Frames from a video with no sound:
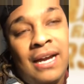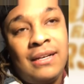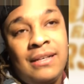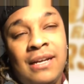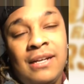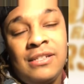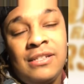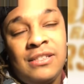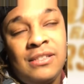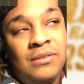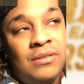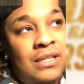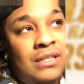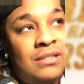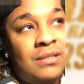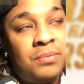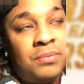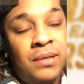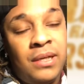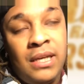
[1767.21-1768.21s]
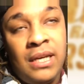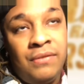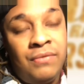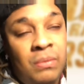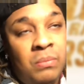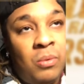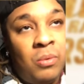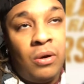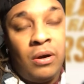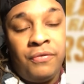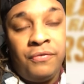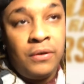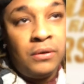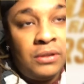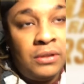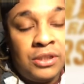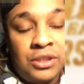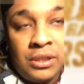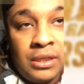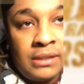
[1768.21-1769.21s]
there's no need to put even more
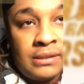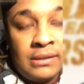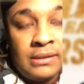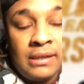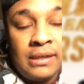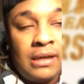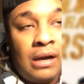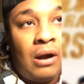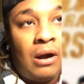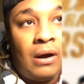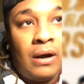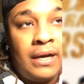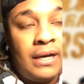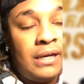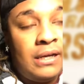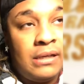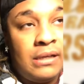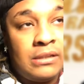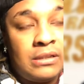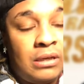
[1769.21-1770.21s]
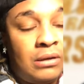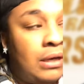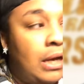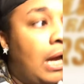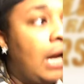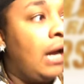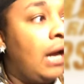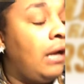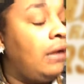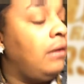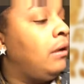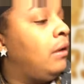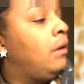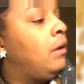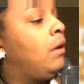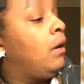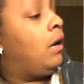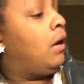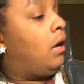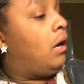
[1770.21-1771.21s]
foolishness that already is online.
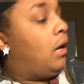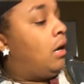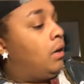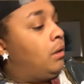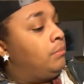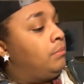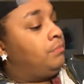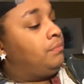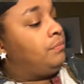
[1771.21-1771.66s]
Um,